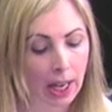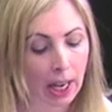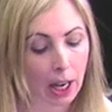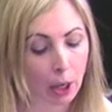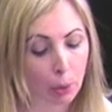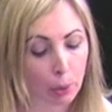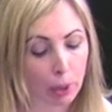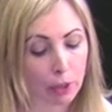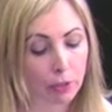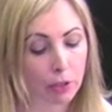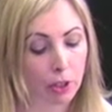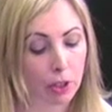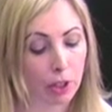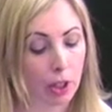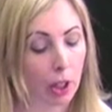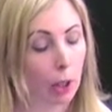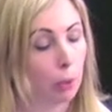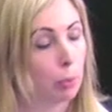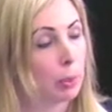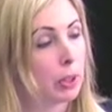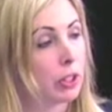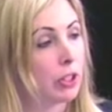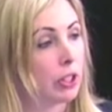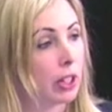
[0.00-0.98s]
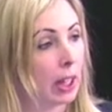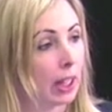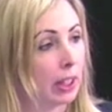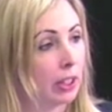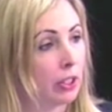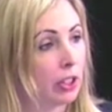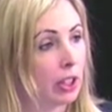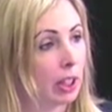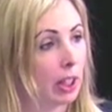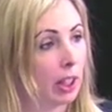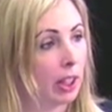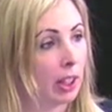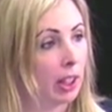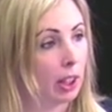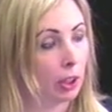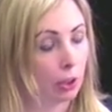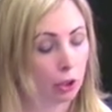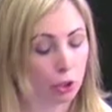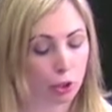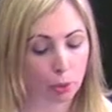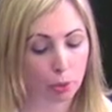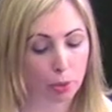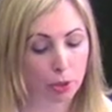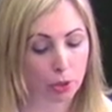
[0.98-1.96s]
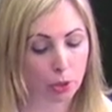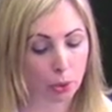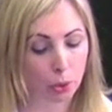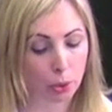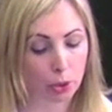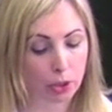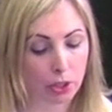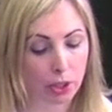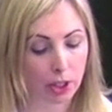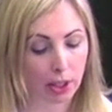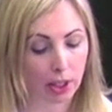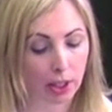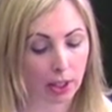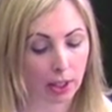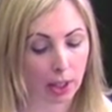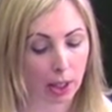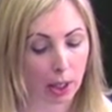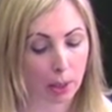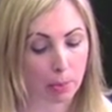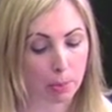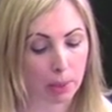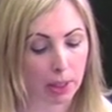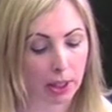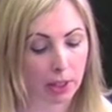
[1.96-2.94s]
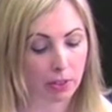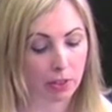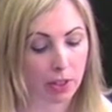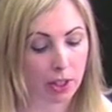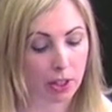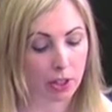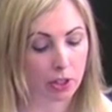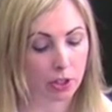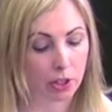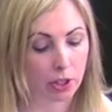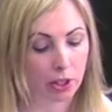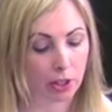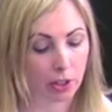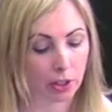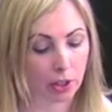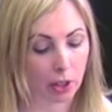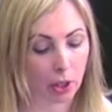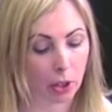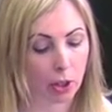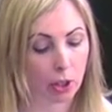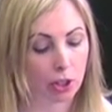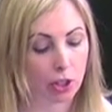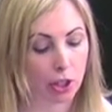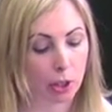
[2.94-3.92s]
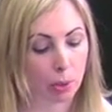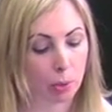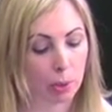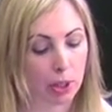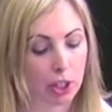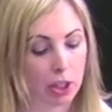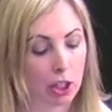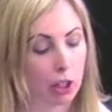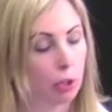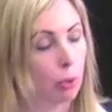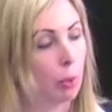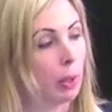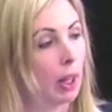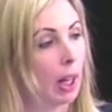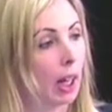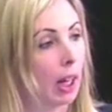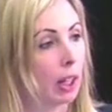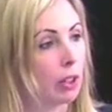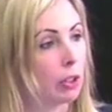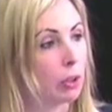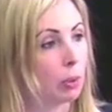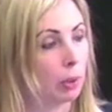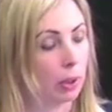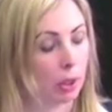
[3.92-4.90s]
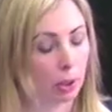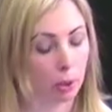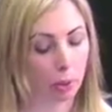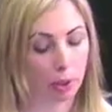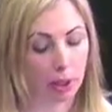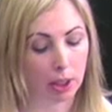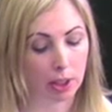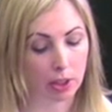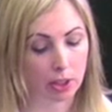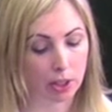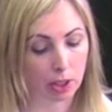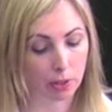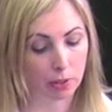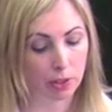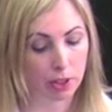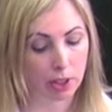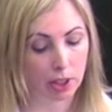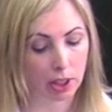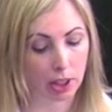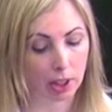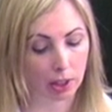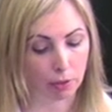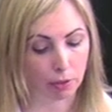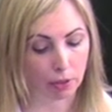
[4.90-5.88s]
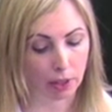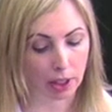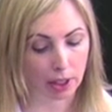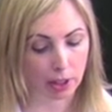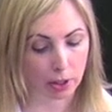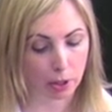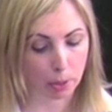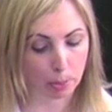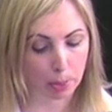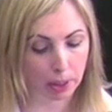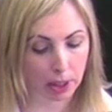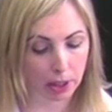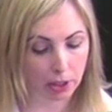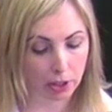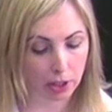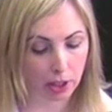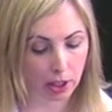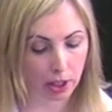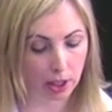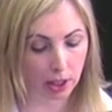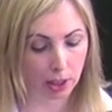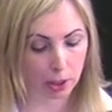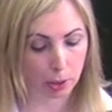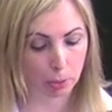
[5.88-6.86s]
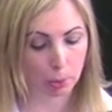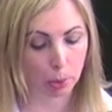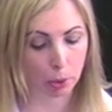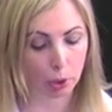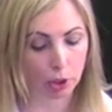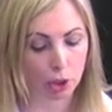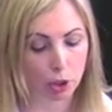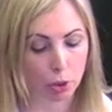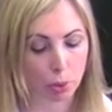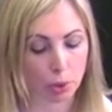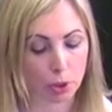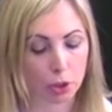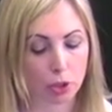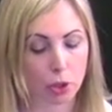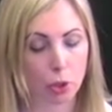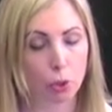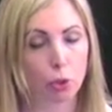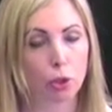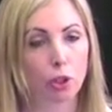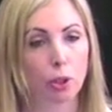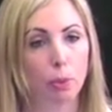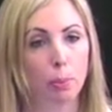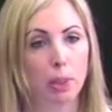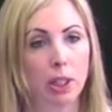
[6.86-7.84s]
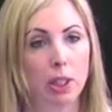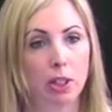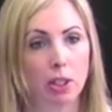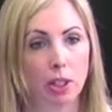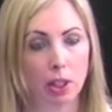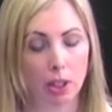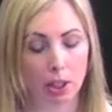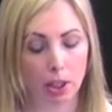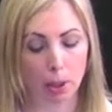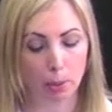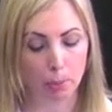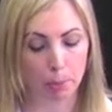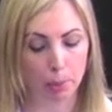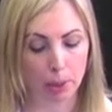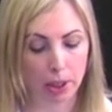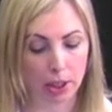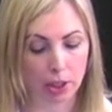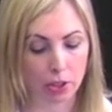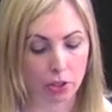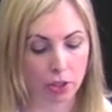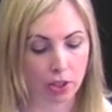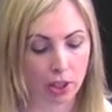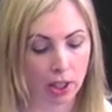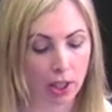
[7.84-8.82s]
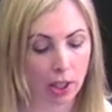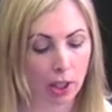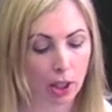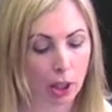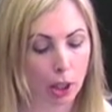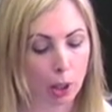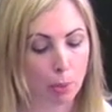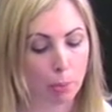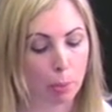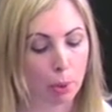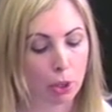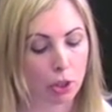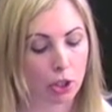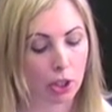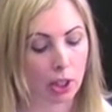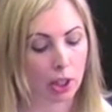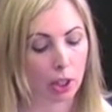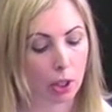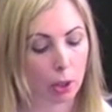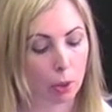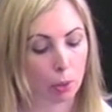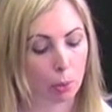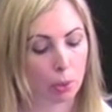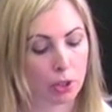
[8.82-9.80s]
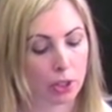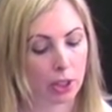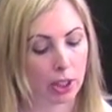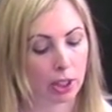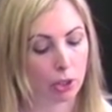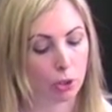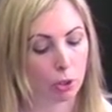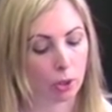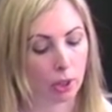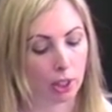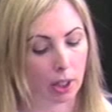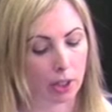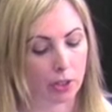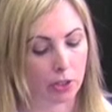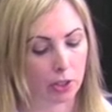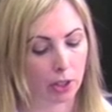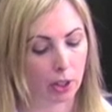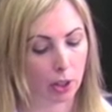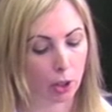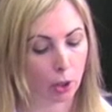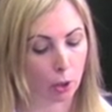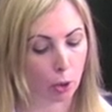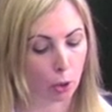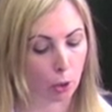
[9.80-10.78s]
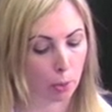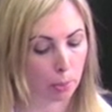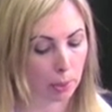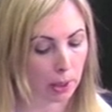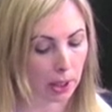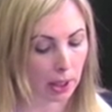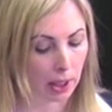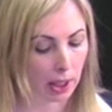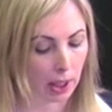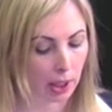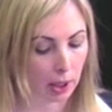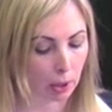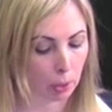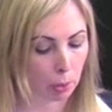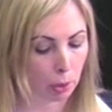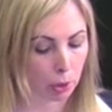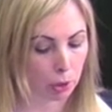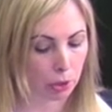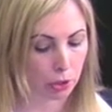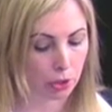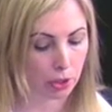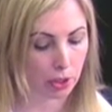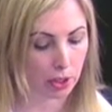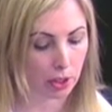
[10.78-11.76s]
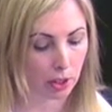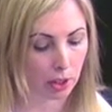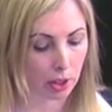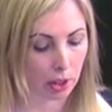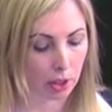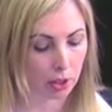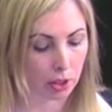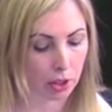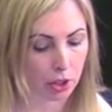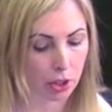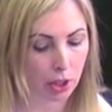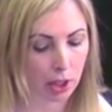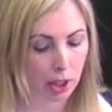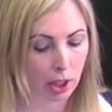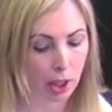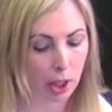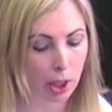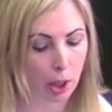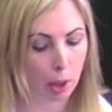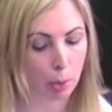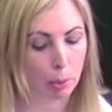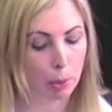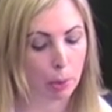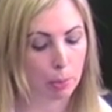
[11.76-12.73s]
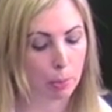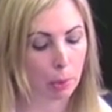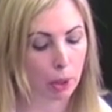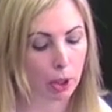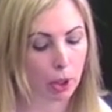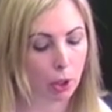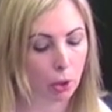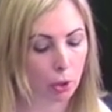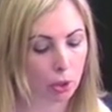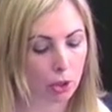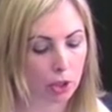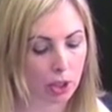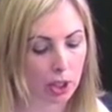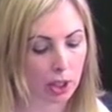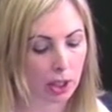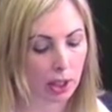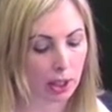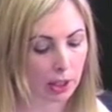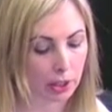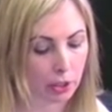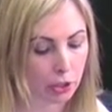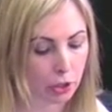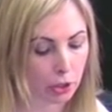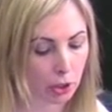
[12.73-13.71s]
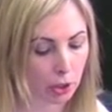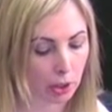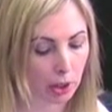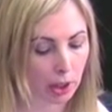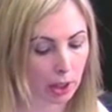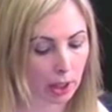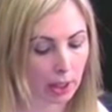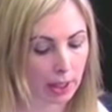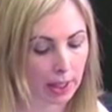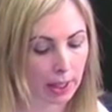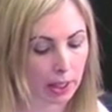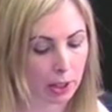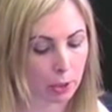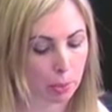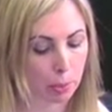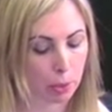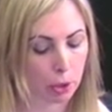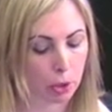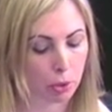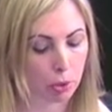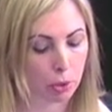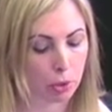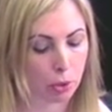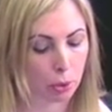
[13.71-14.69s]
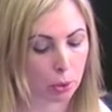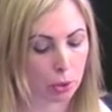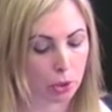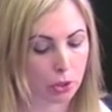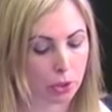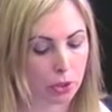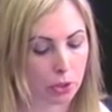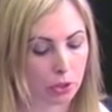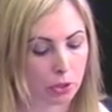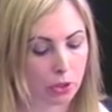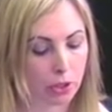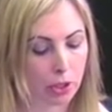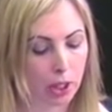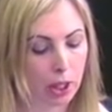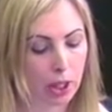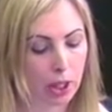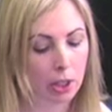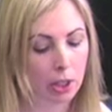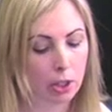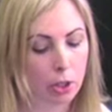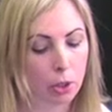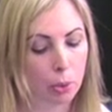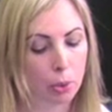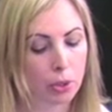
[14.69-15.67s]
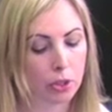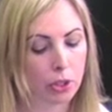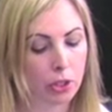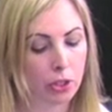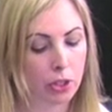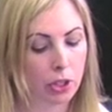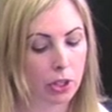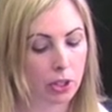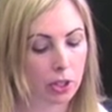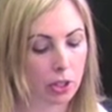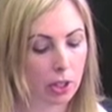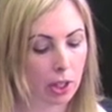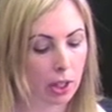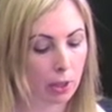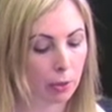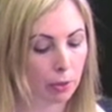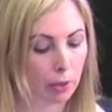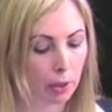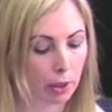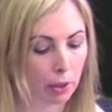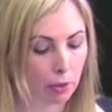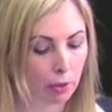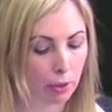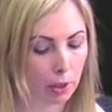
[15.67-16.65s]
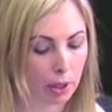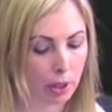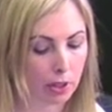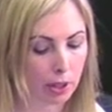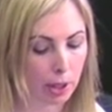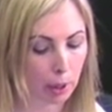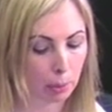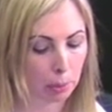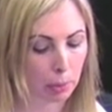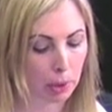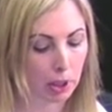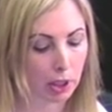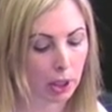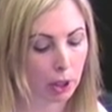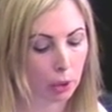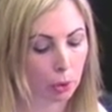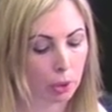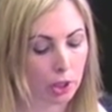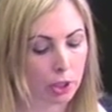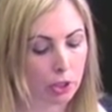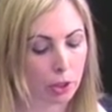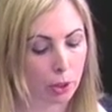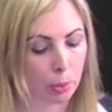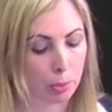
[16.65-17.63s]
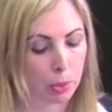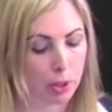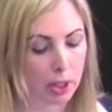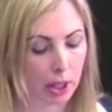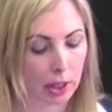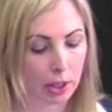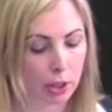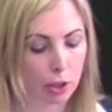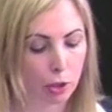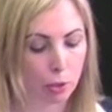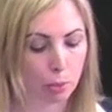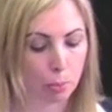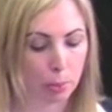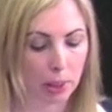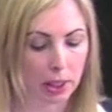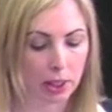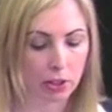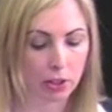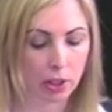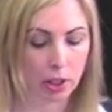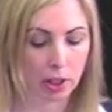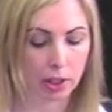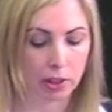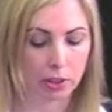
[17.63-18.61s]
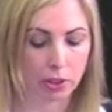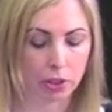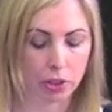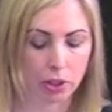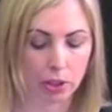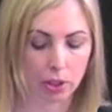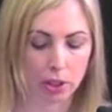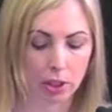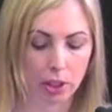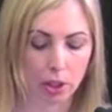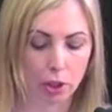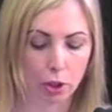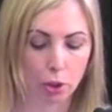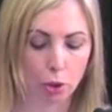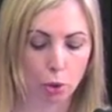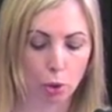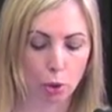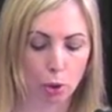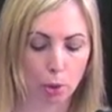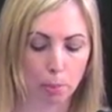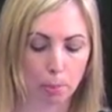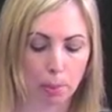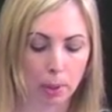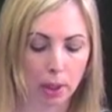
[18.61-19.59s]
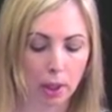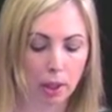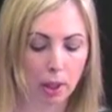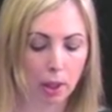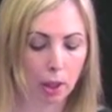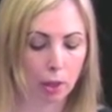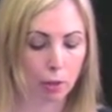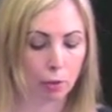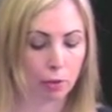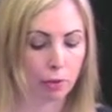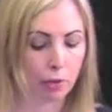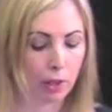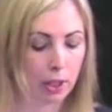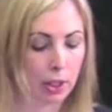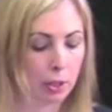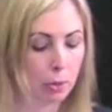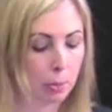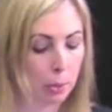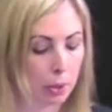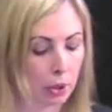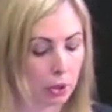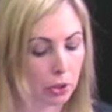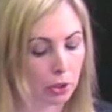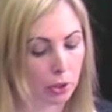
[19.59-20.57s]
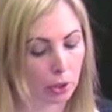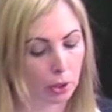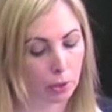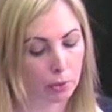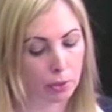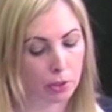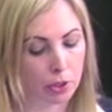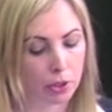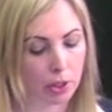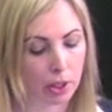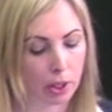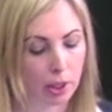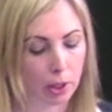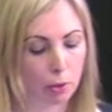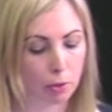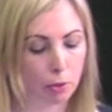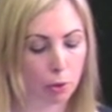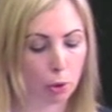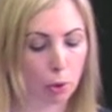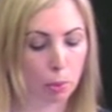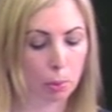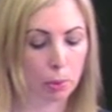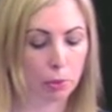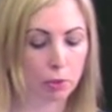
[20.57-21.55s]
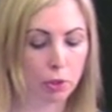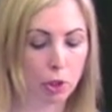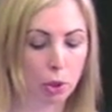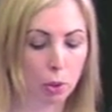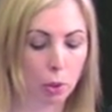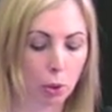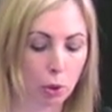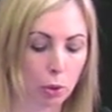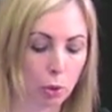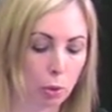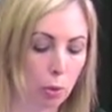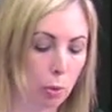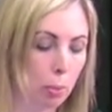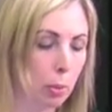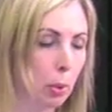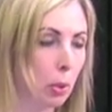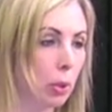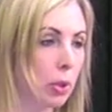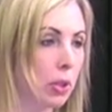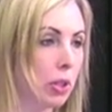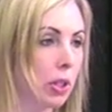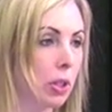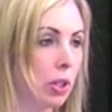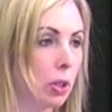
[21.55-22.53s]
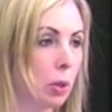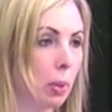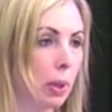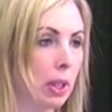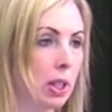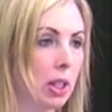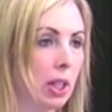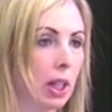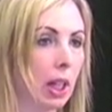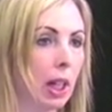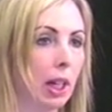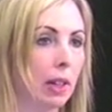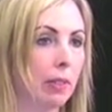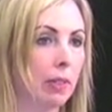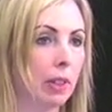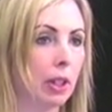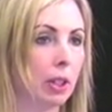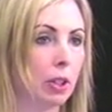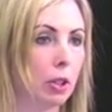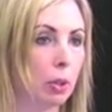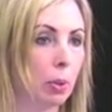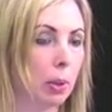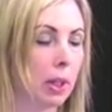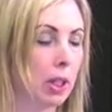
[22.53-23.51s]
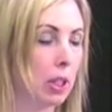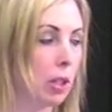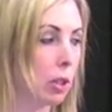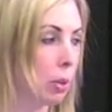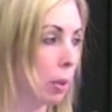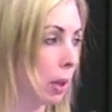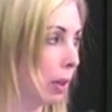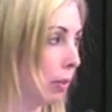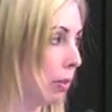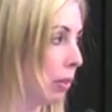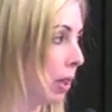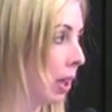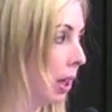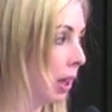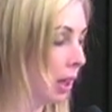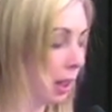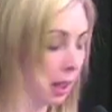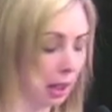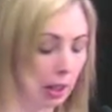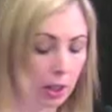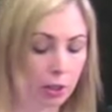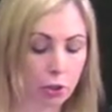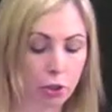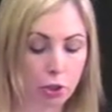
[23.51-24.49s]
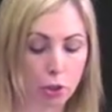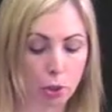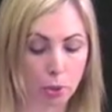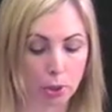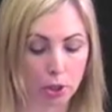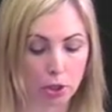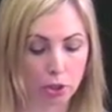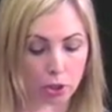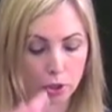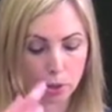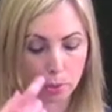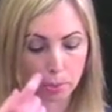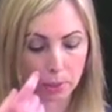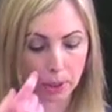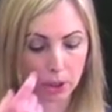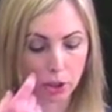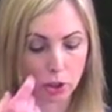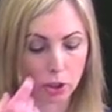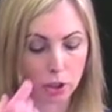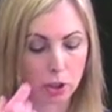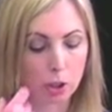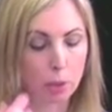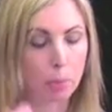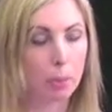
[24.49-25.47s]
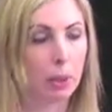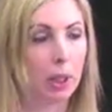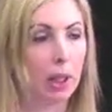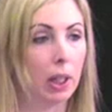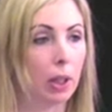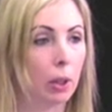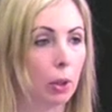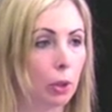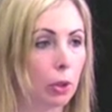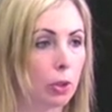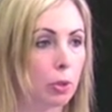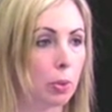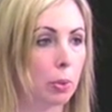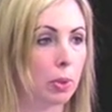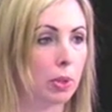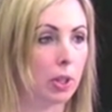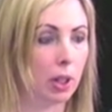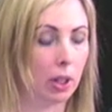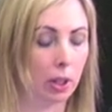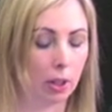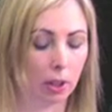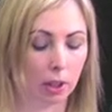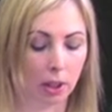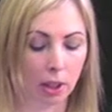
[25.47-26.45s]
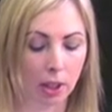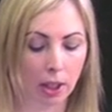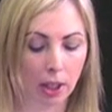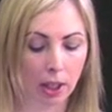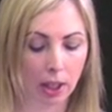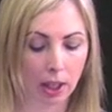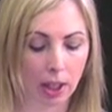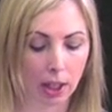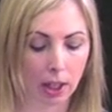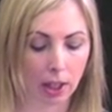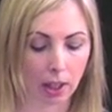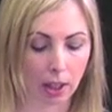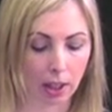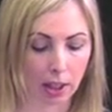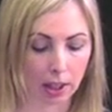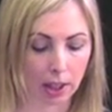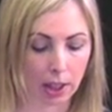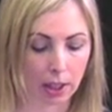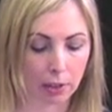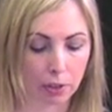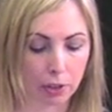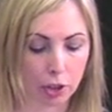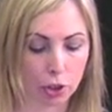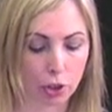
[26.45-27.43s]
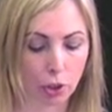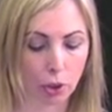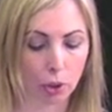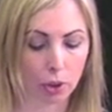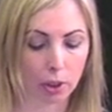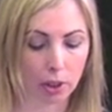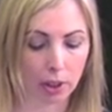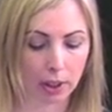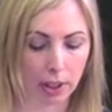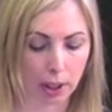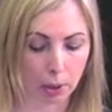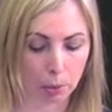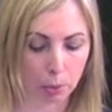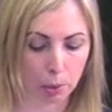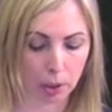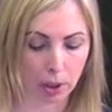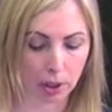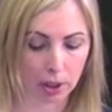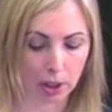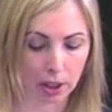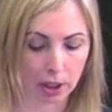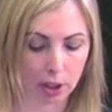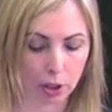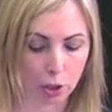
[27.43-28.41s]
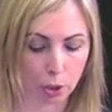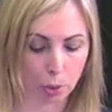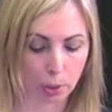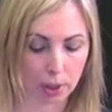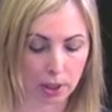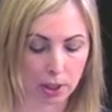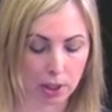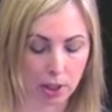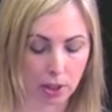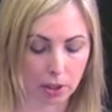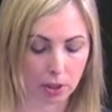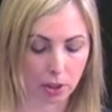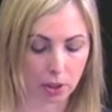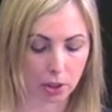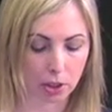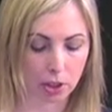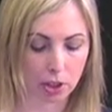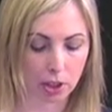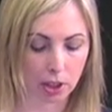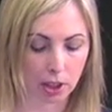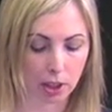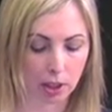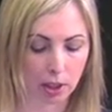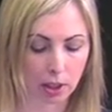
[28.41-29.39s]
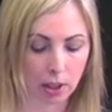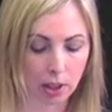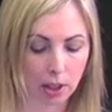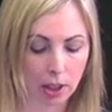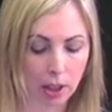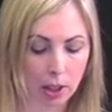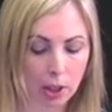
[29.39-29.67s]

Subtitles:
However, notwithstanding any under-resourcing, I believe that as an authority we did react with creativity and flexibility at a point where social media companies in particular were centralising the European headquarters in Ireland, and we procured in external and expert resources to assist in delivering, for example, the only substantive baseline study in Europe of Facebook service in the form of 2 audit reports in 2011 and 2012. And as Stuart just mentioned, Billy Hawkes was here and gave a talk on that work in 2013.